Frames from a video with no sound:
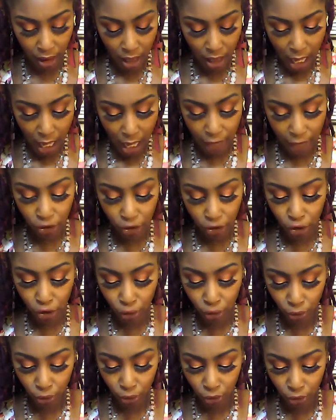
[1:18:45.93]
and
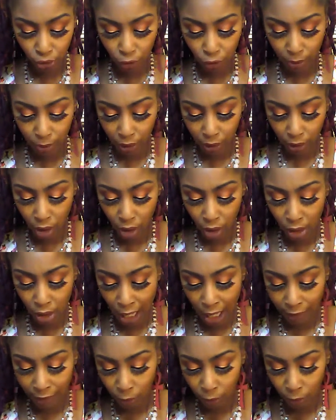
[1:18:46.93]
choose to build our
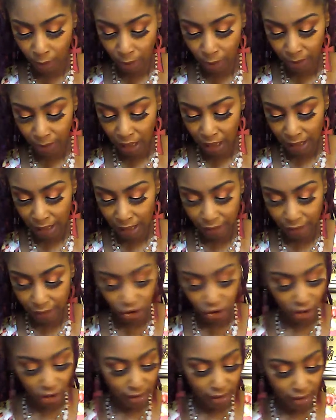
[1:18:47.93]
lives with because it's
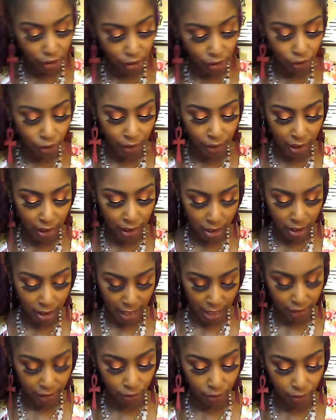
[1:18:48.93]
just a unique
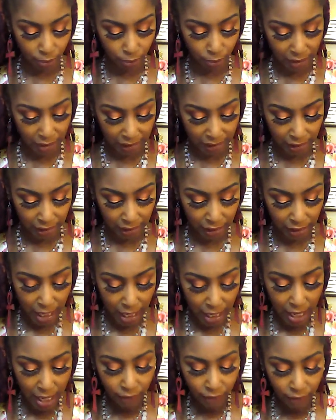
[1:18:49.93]
connection present.
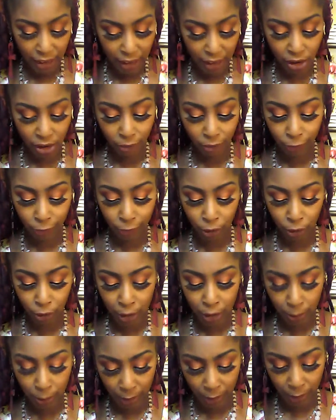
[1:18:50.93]
These are
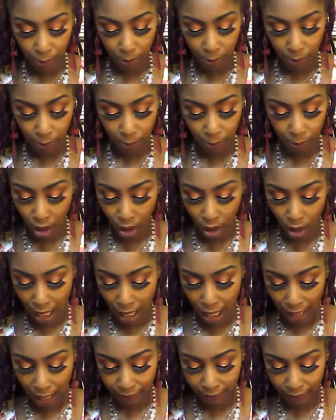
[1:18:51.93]
feel-good people in our
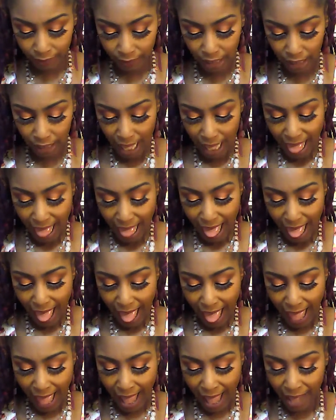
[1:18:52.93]
lives,
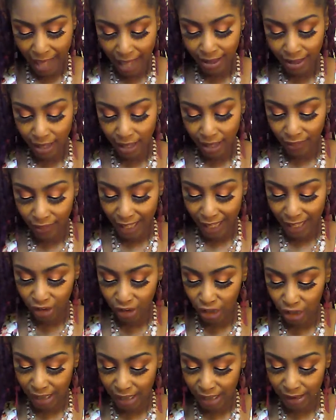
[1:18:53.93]
and they
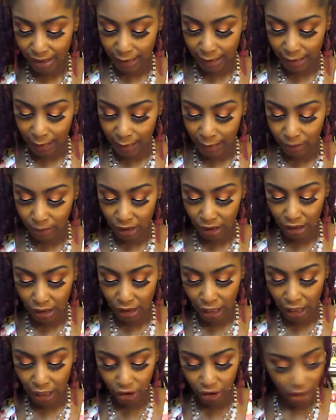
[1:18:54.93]
just seem to
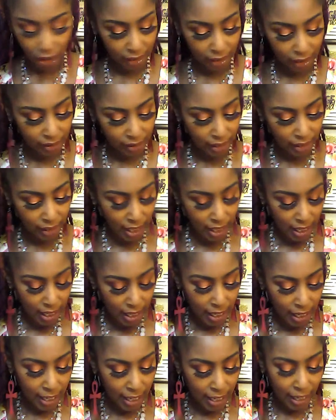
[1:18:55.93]
touch us
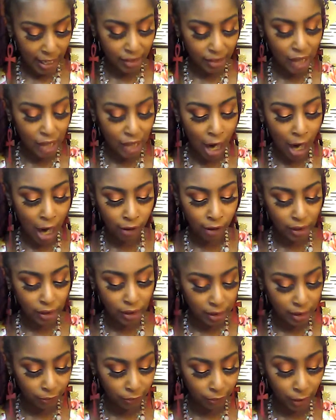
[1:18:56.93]
in an entirely
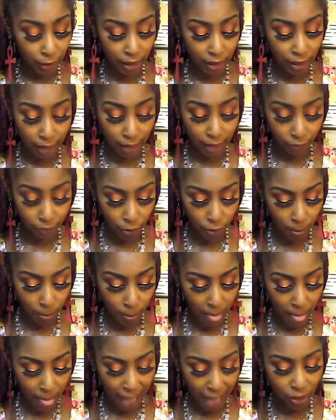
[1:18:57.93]
different level.
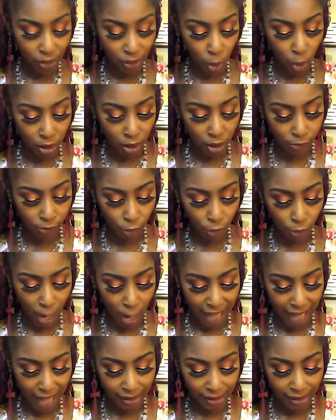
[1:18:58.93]
As wonderful as